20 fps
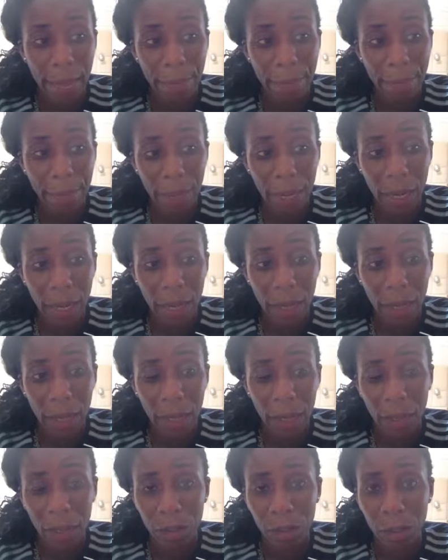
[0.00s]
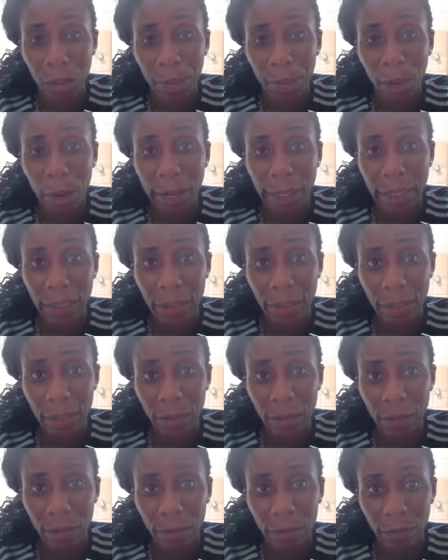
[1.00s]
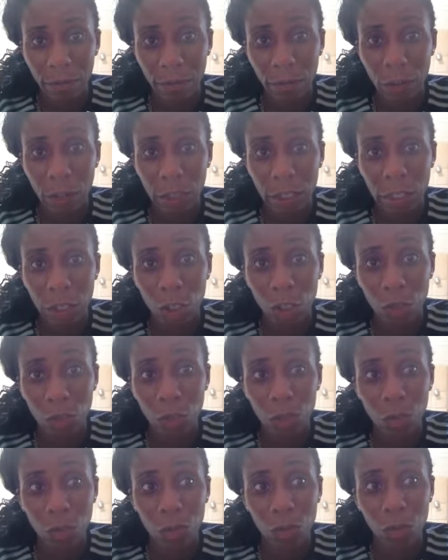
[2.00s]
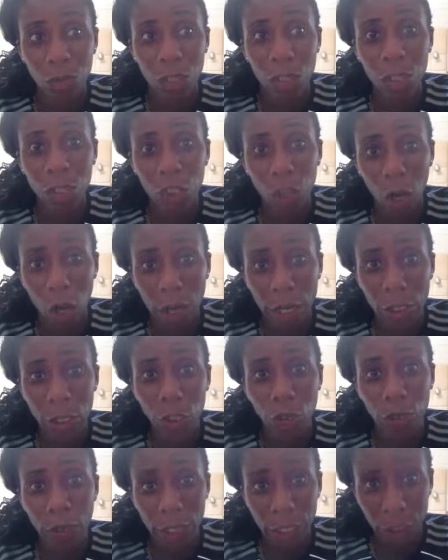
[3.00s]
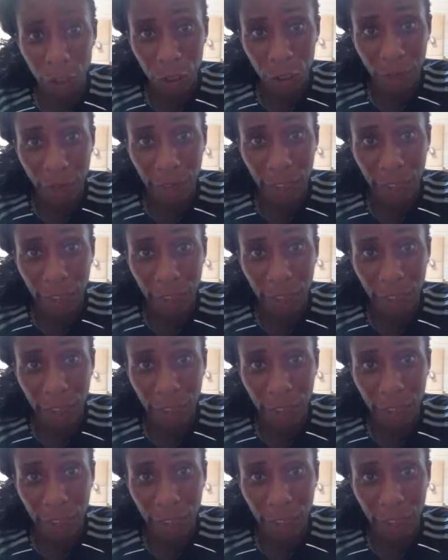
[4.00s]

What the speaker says: but the mind for the entire duration of the